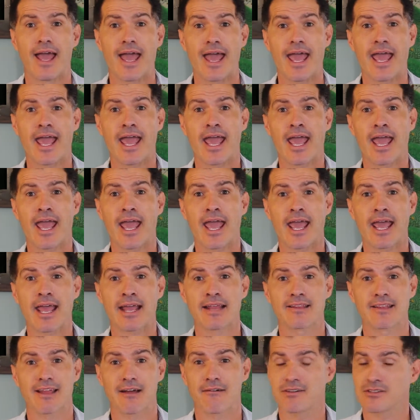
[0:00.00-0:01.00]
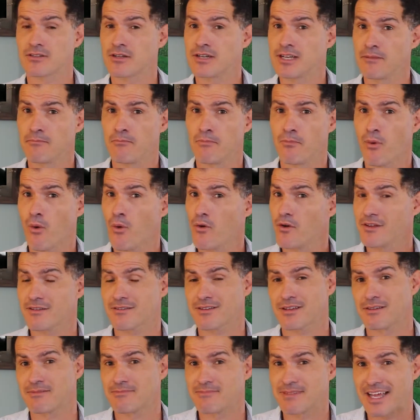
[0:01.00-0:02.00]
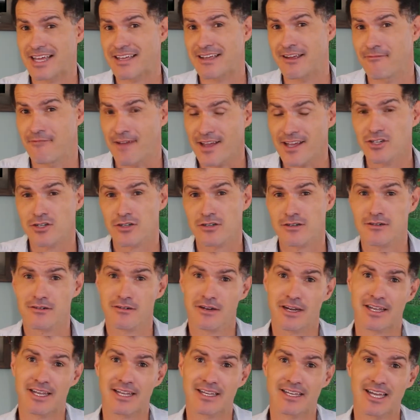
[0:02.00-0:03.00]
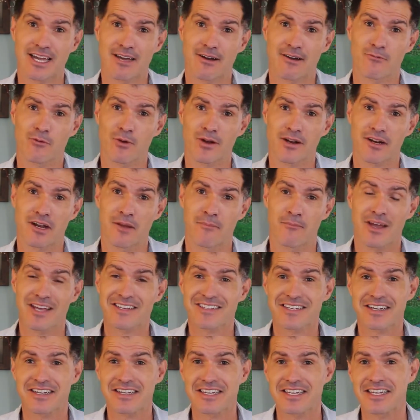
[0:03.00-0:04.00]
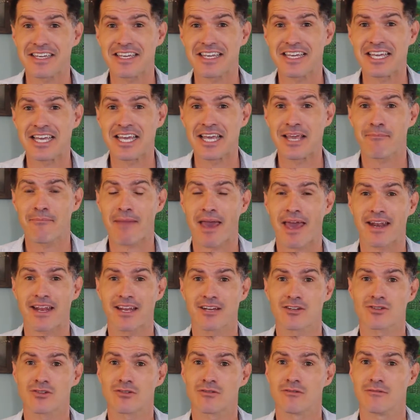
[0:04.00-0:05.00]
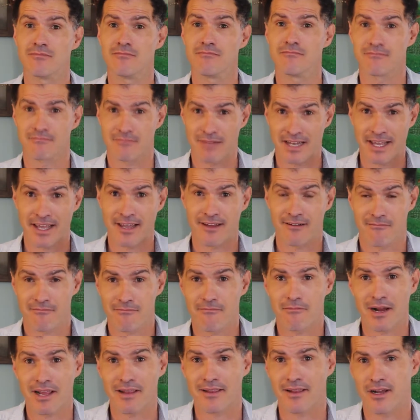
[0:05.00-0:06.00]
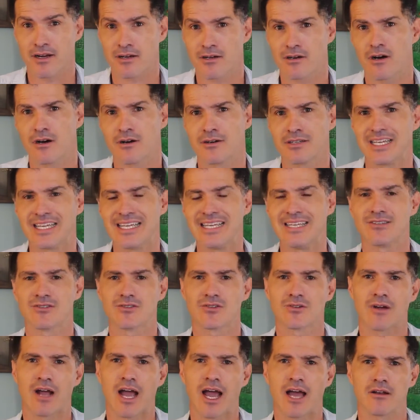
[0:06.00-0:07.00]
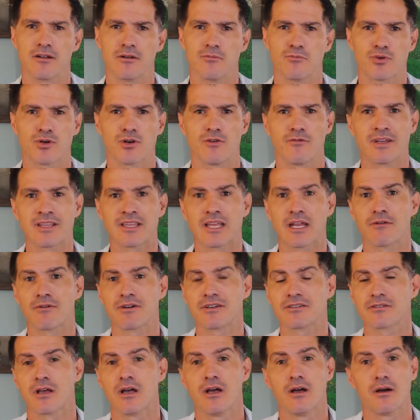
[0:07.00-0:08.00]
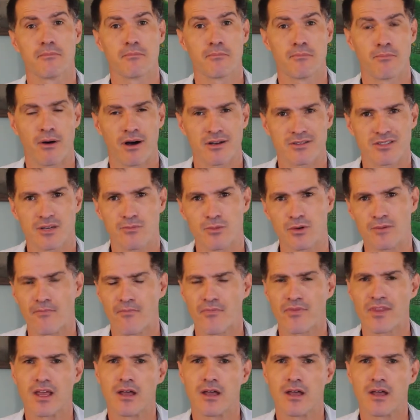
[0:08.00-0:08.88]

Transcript: And that was an important adventure where, amazingly, he managed to land right there on Easter Island, proving that it was possible.